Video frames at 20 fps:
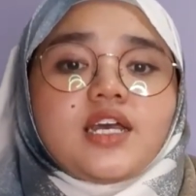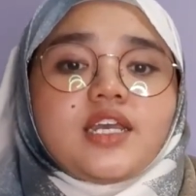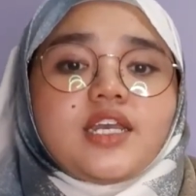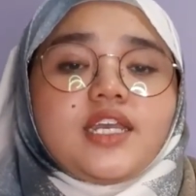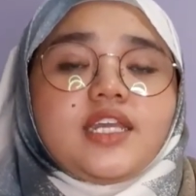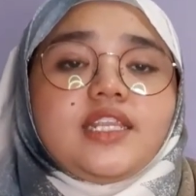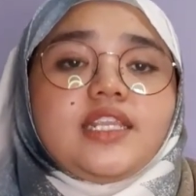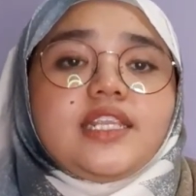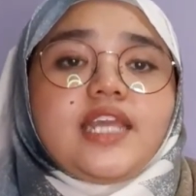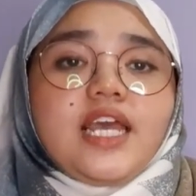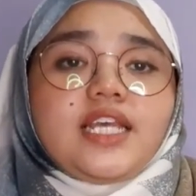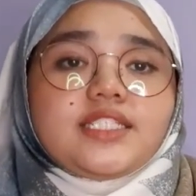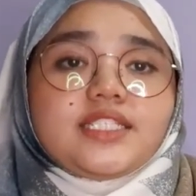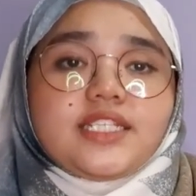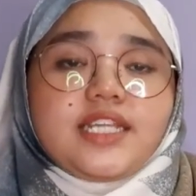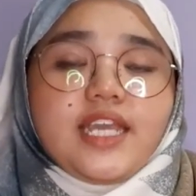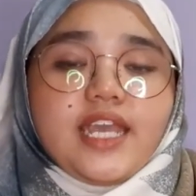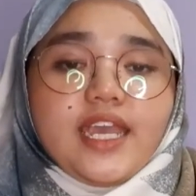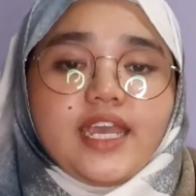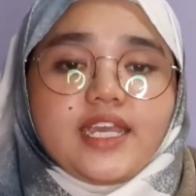In that
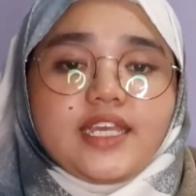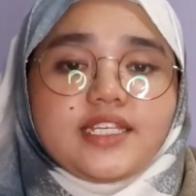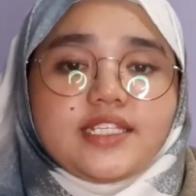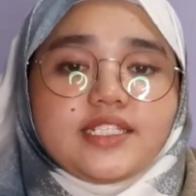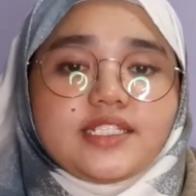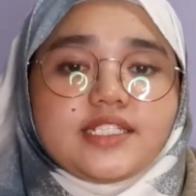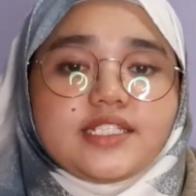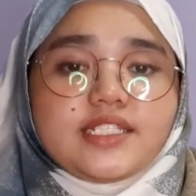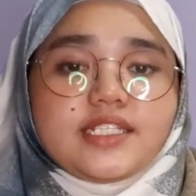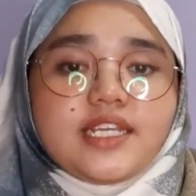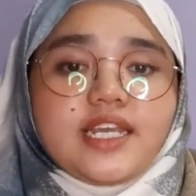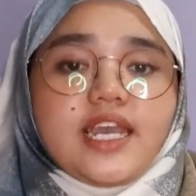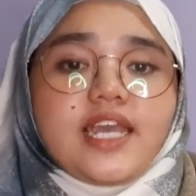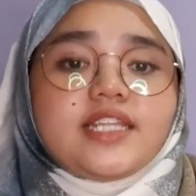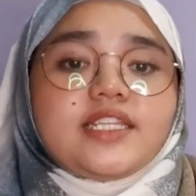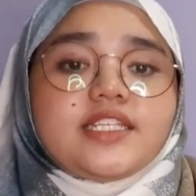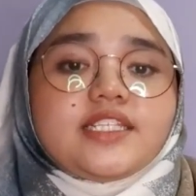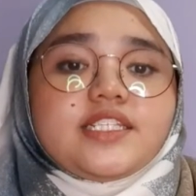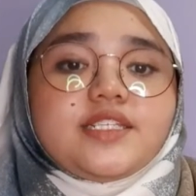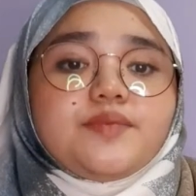case,
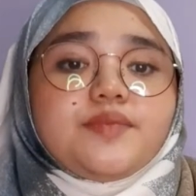ATC